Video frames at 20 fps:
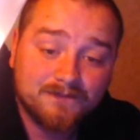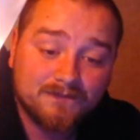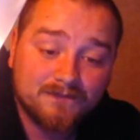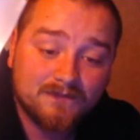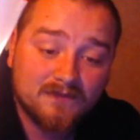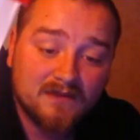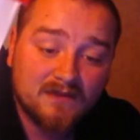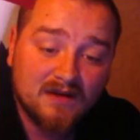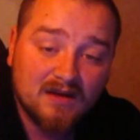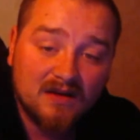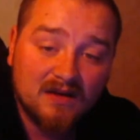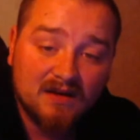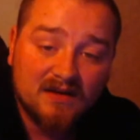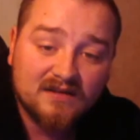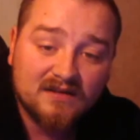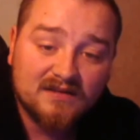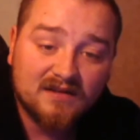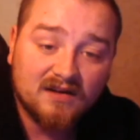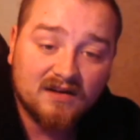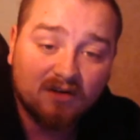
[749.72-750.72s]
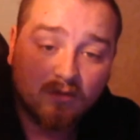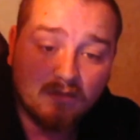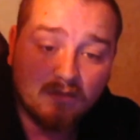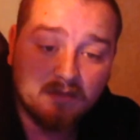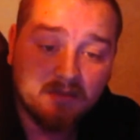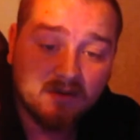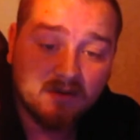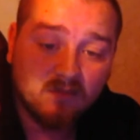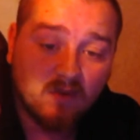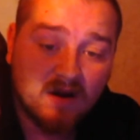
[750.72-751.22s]
It's not normal
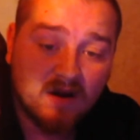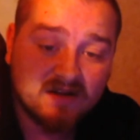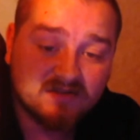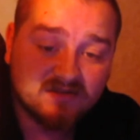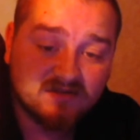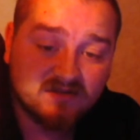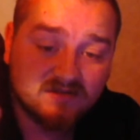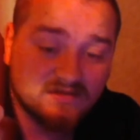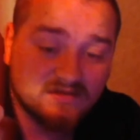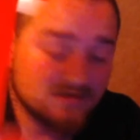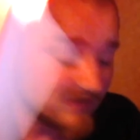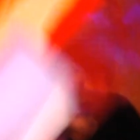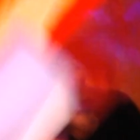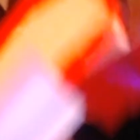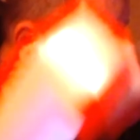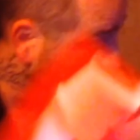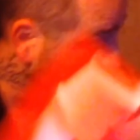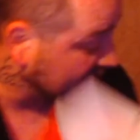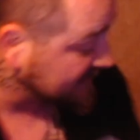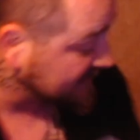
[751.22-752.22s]
Budweiser. It's a fancy